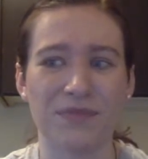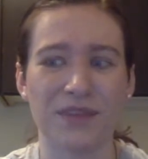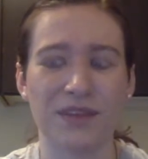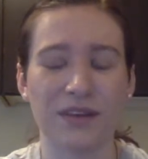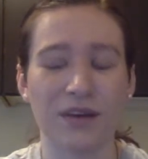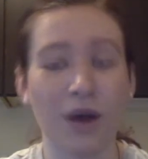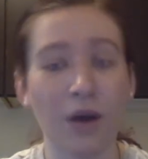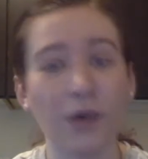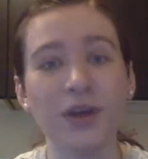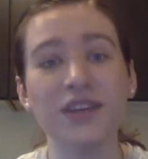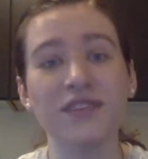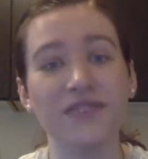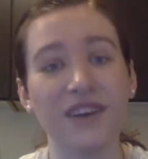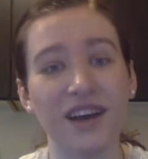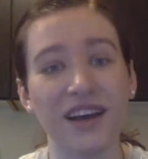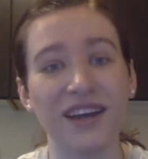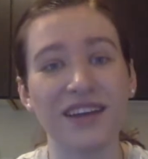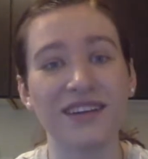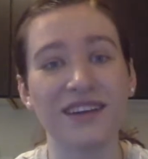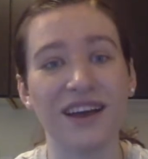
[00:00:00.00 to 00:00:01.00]
Always
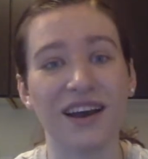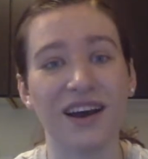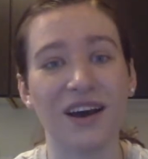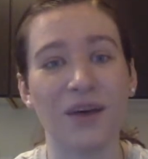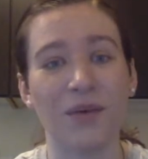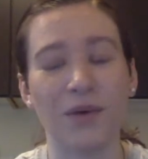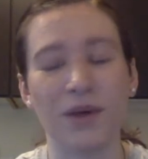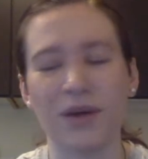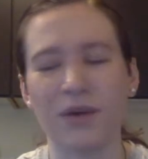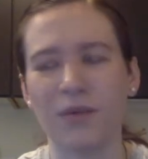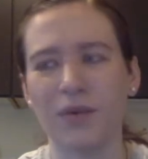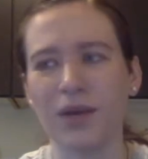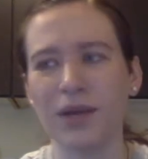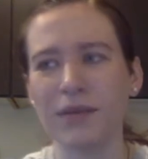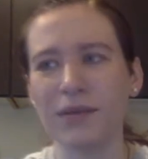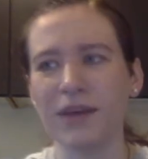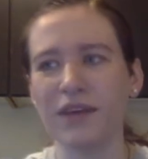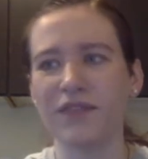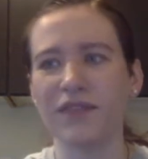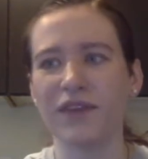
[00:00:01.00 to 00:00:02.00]
fun. One
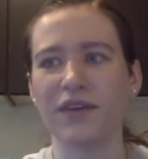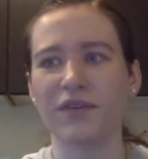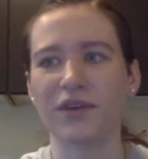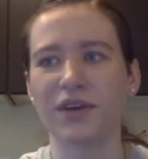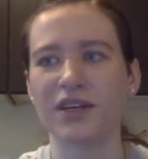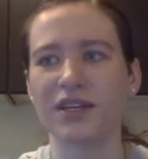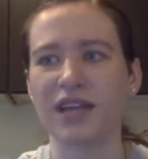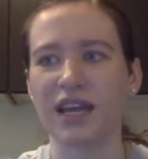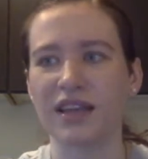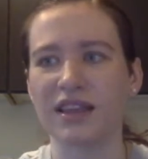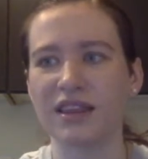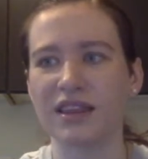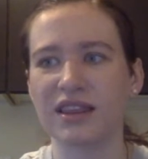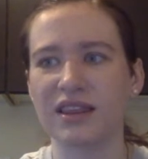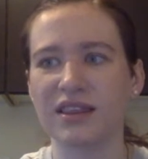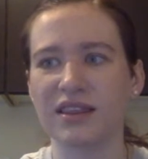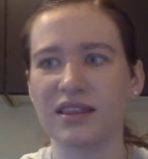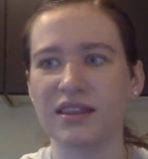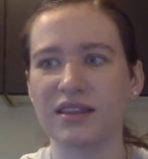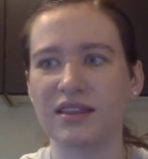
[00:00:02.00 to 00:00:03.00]
of my favorites,
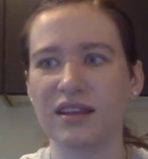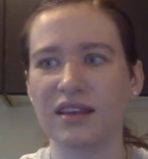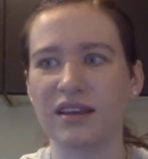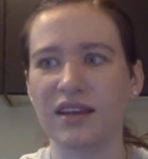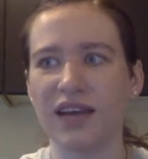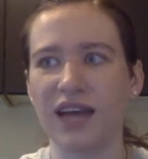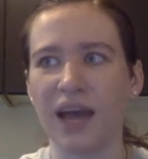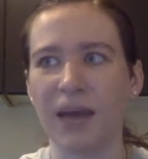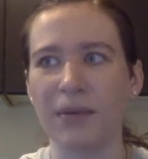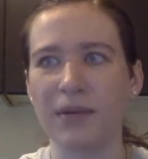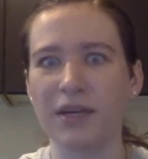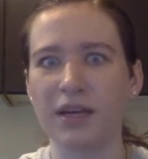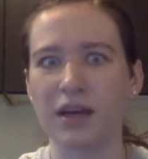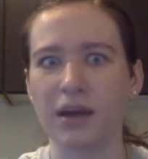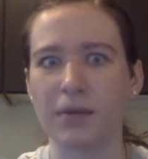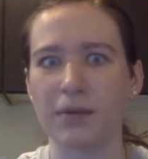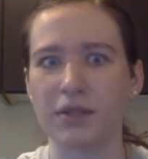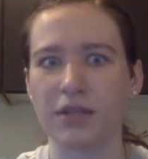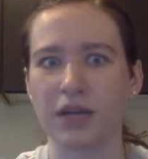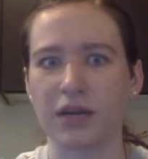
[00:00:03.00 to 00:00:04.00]
it happened a
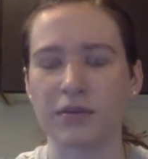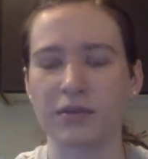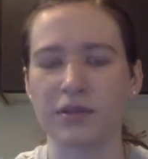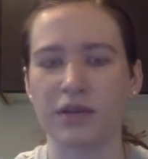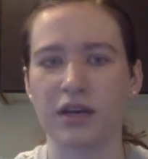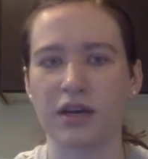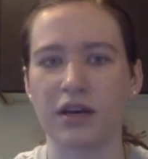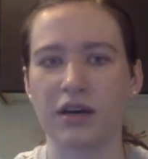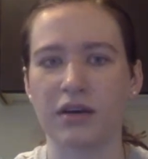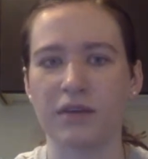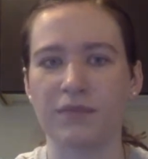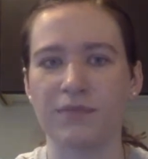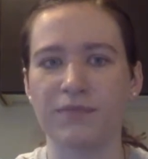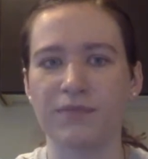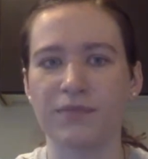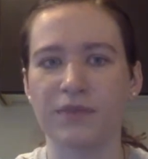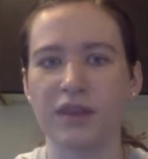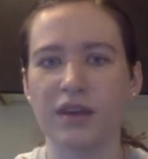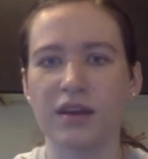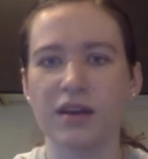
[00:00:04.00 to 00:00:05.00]
couple times,
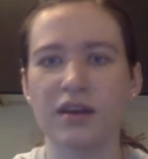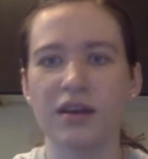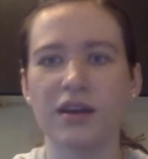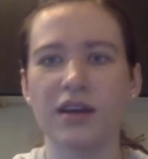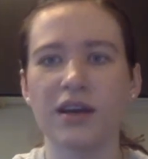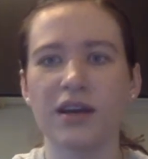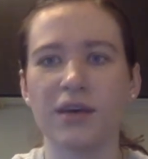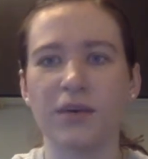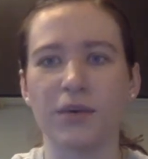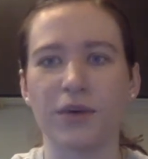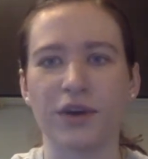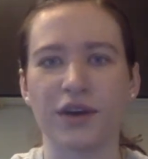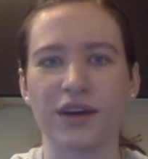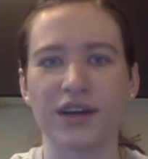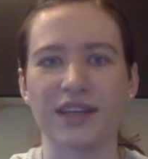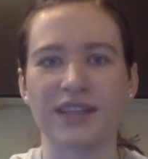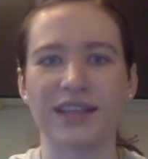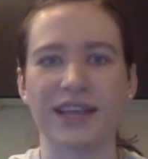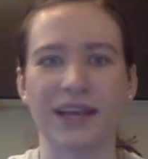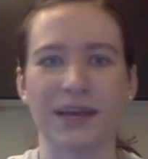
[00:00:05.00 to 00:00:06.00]
where
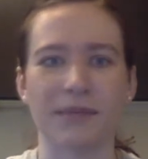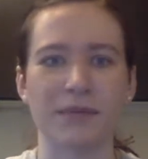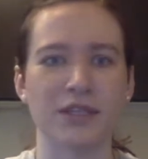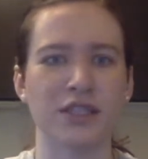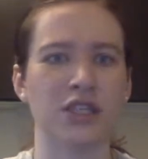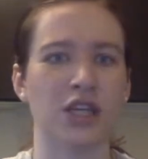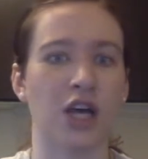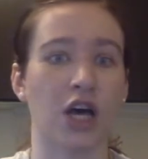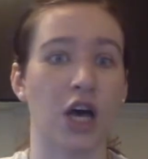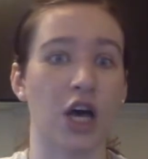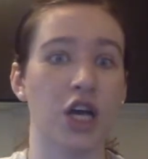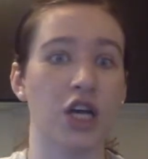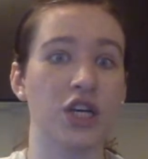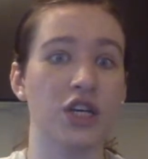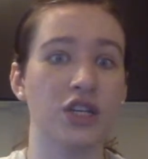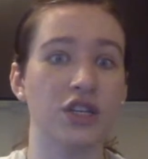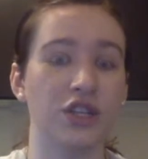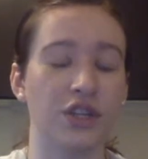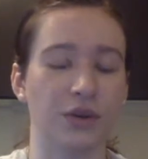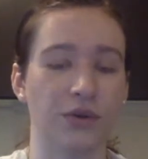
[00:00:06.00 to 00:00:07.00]
it's like a
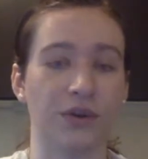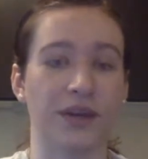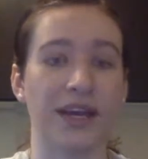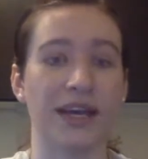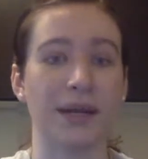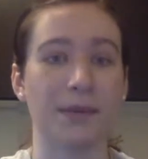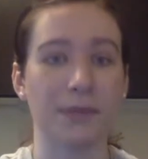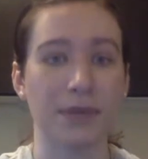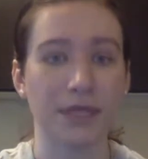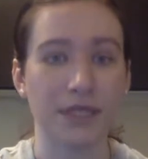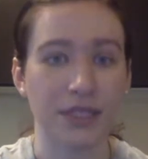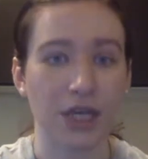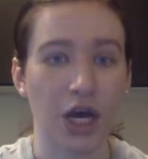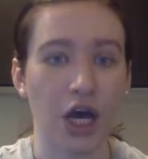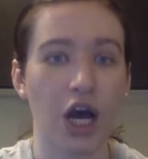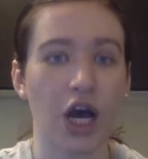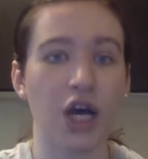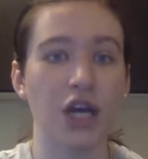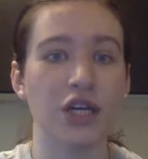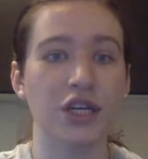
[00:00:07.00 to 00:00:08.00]
massage. You get a
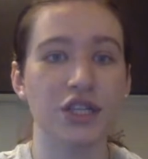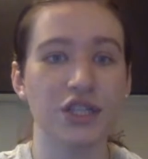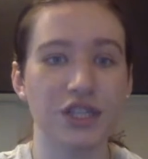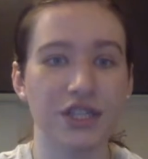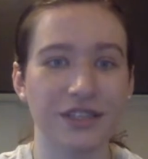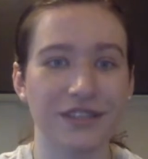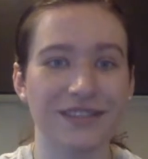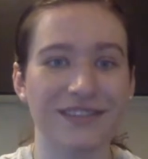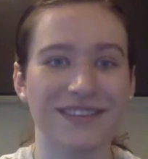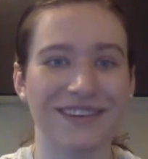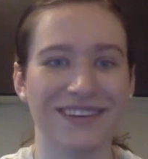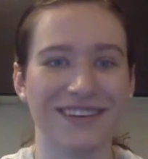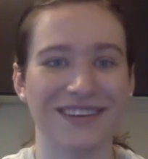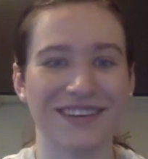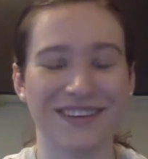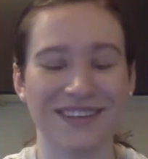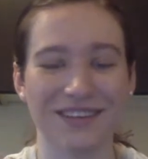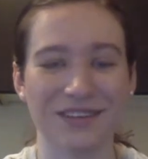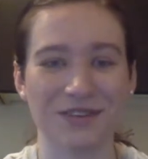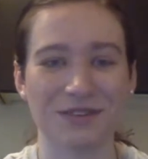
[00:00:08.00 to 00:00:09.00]
massage.
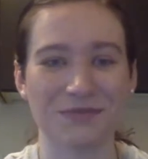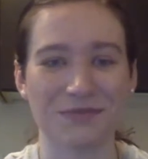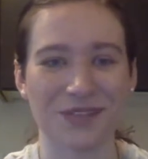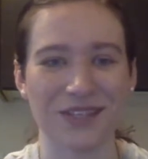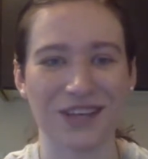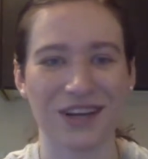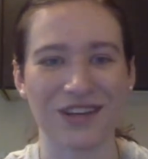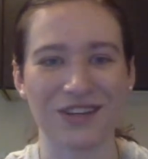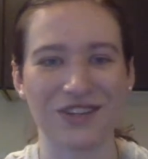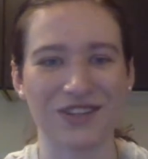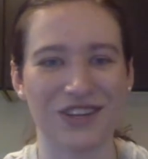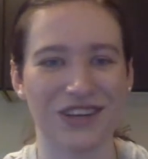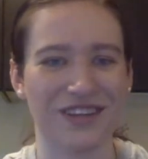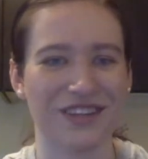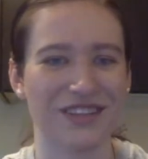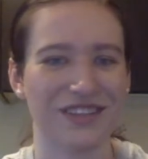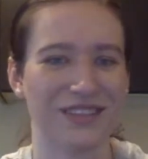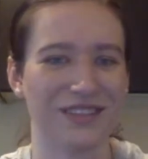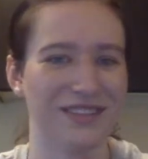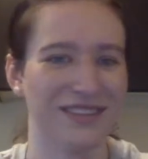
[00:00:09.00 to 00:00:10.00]
There's a massage
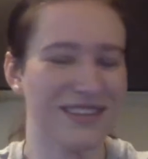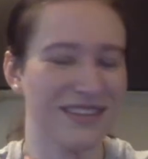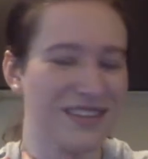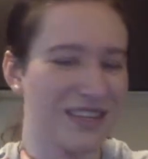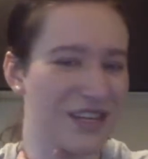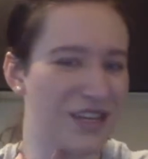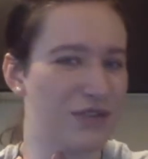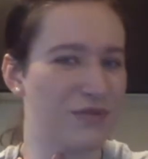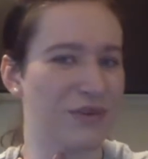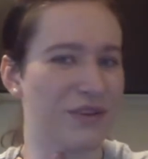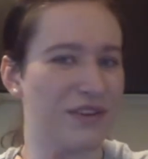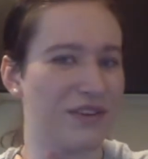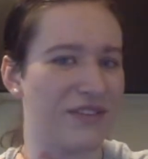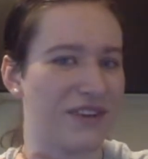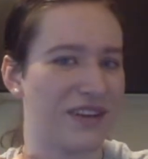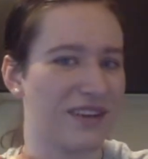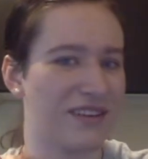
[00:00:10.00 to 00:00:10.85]
chair. It's really fun.